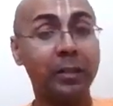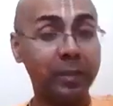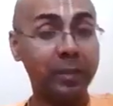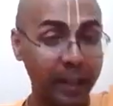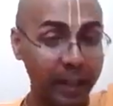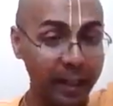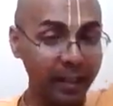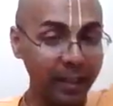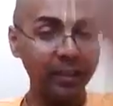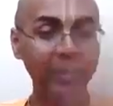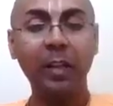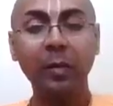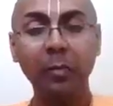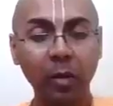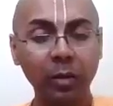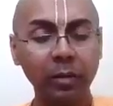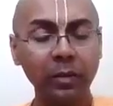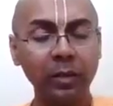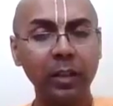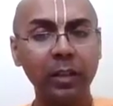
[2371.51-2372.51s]
They hit them
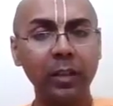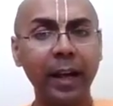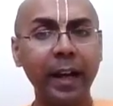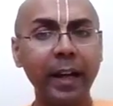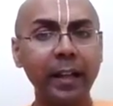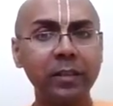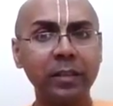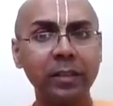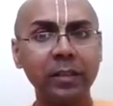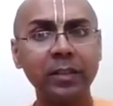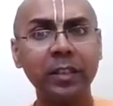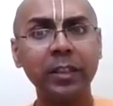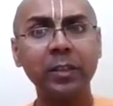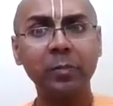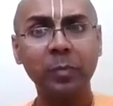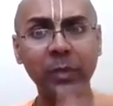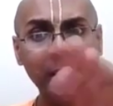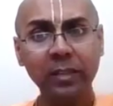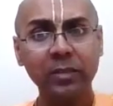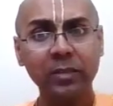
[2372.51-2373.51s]
on their heads and
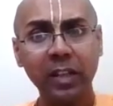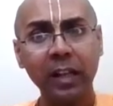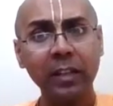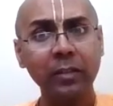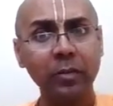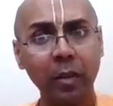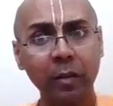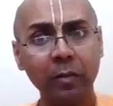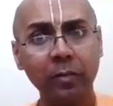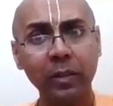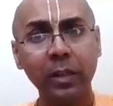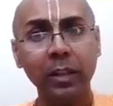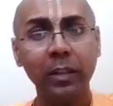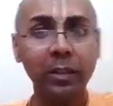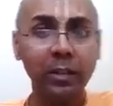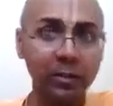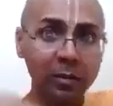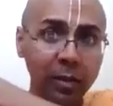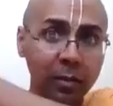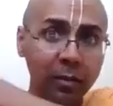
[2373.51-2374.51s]
say, please chant softly.
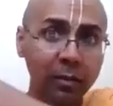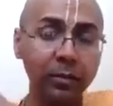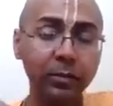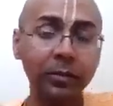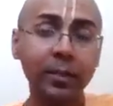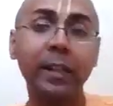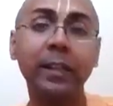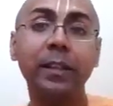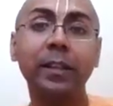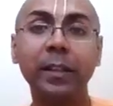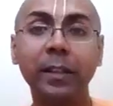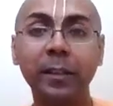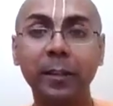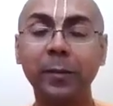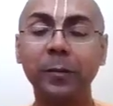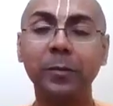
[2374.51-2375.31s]
Others are all chanting.